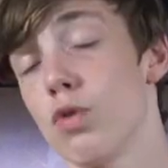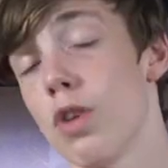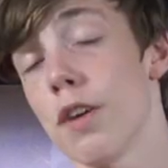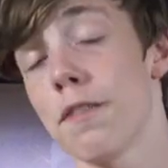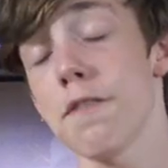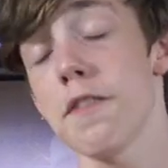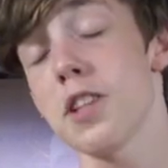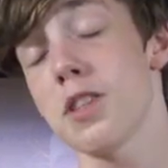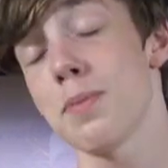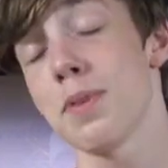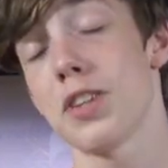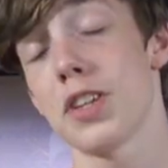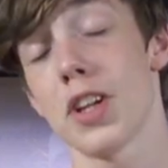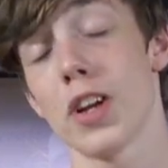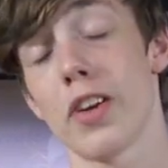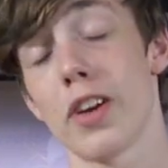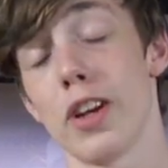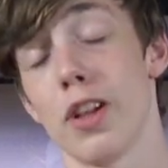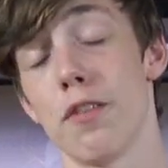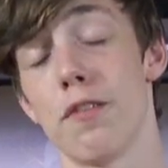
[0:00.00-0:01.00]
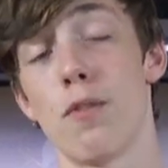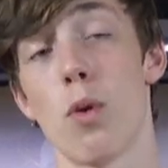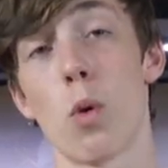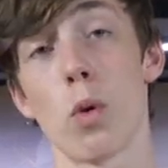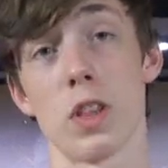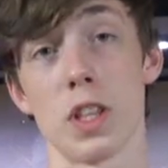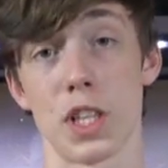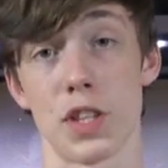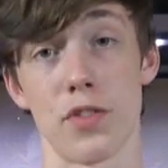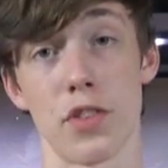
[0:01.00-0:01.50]
reference material
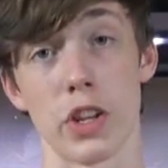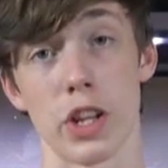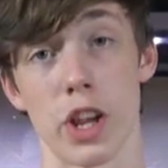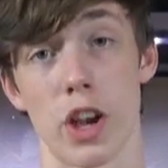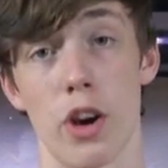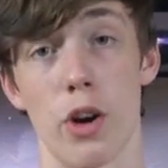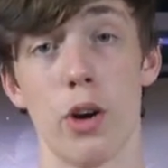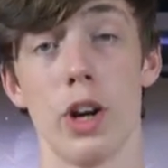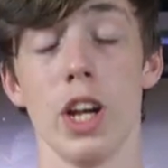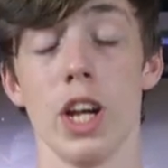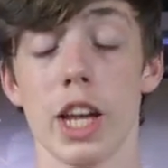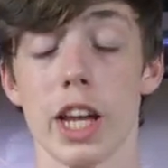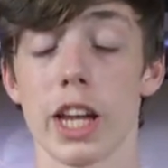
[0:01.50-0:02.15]
for this video,